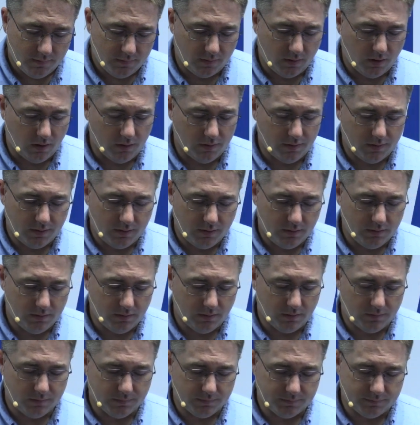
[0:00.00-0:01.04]
for all that you
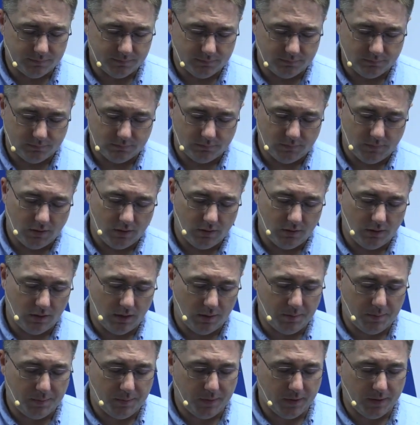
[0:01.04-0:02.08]
do. In your
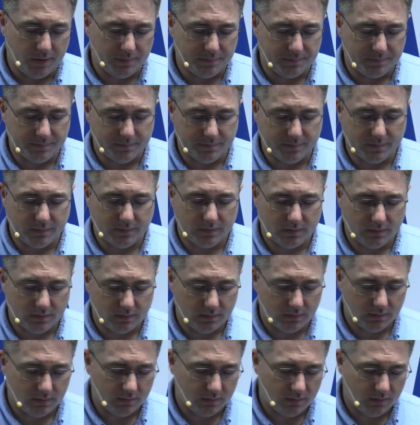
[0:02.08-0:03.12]
name we pray.
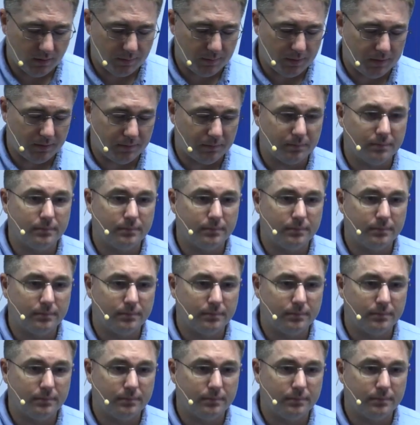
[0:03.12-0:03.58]
Amen.